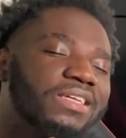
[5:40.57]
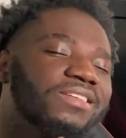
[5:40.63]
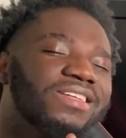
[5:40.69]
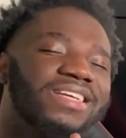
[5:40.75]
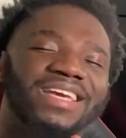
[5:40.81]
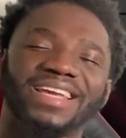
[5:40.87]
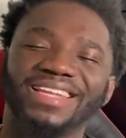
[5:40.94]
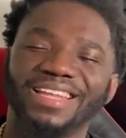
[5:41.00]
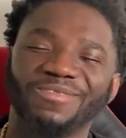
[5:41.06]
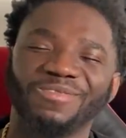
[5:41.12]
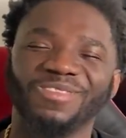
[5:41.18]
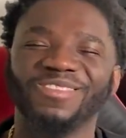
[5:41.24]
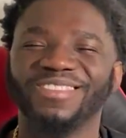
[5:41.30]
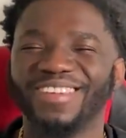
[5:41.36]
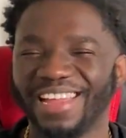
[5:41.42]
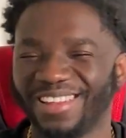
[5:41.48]
Okay, that
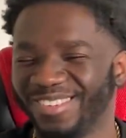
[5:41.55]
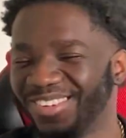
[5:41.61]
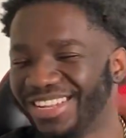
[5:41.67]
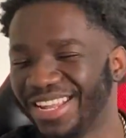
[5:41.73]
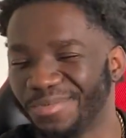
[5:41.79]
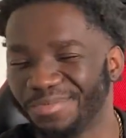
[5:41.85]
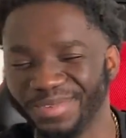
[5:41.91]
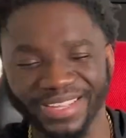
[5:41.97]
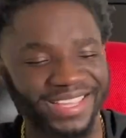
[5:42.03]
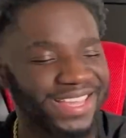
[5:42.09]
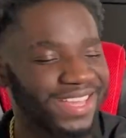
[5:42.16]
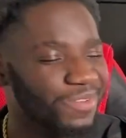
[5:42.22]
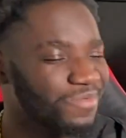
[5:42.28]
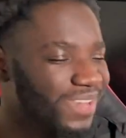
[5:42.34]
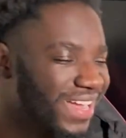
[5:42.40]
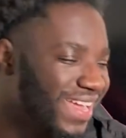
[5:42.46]
will be, I don't want that point
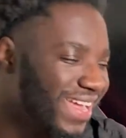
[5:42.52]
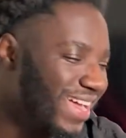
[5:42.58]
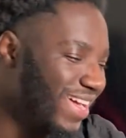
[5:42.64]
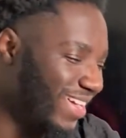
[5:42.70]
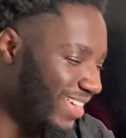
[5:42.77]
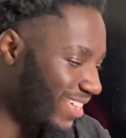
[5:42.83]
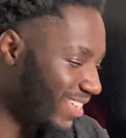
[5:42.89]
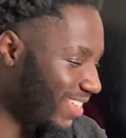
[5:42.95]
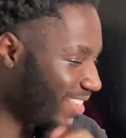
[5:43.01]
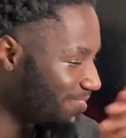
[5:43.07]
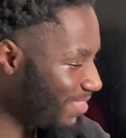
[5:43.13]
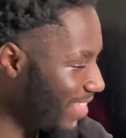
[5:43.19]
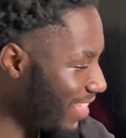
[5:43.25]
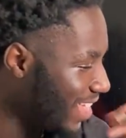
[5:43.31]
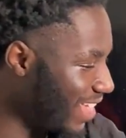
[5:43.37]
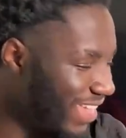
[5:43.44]
yet, but
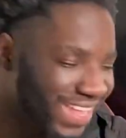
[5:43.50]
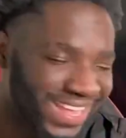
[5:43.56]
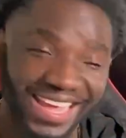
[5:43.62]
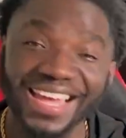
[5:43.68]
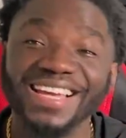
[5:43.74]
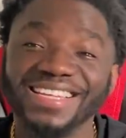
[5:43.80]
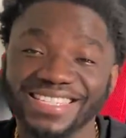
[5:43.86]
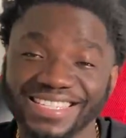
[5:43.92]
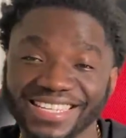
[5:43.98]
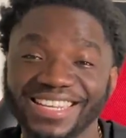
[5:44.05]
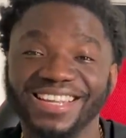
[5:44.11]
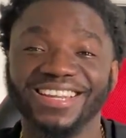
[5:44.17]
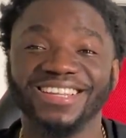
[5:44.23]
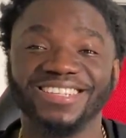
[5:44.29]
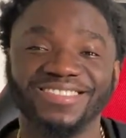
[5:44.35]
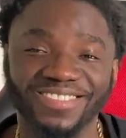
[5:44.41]
yeah, see you in
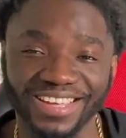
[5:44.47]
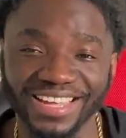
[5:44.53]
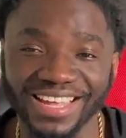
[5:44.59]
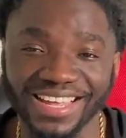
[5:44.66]
the next one,